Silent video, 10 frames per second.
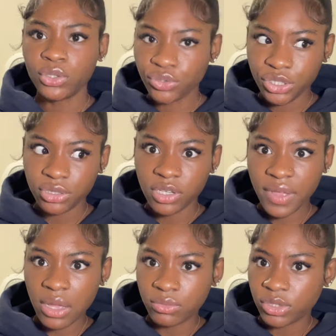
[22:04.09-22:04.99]
can treat yourself
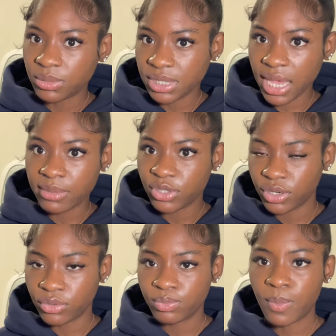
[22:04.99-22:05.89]
out sometimes you
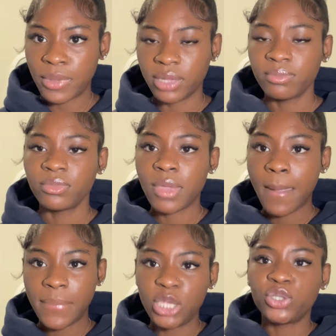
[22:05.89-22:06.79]
know but
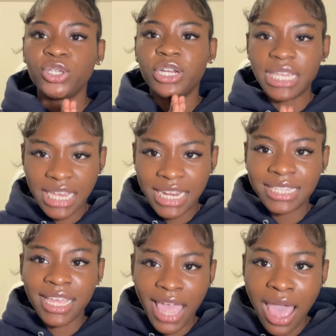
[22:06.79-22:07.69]
make sure you're eating
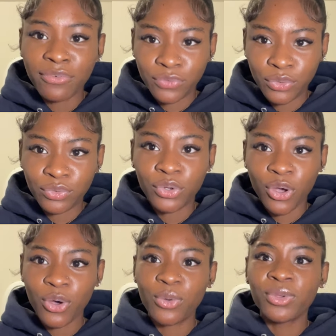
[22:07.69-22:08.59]
the caf food
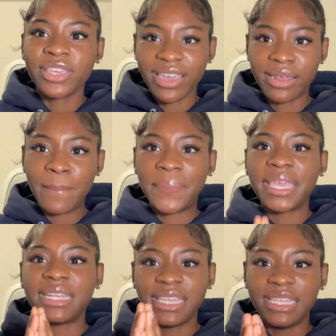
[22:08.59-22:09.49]
go get up
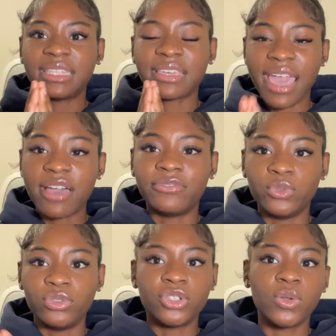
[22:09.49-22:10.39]
and eat the caf
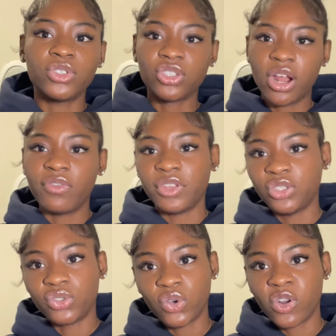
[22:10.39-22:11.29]
food don't starve in
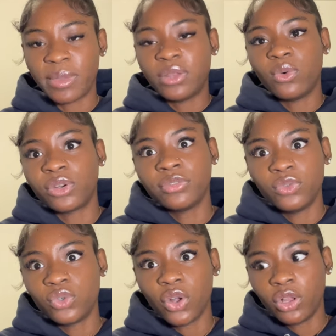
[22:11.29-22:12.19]
your dorm and order
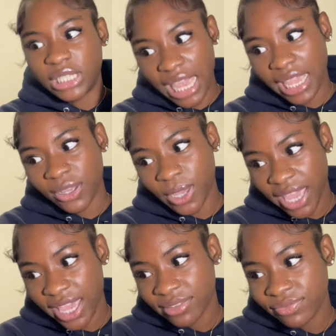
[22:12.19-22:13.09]
food all day
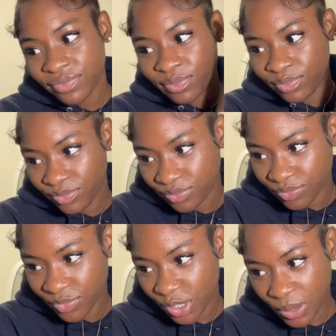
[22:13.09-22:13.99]
okay
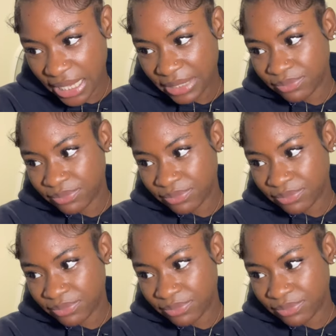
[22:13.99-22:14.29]
okay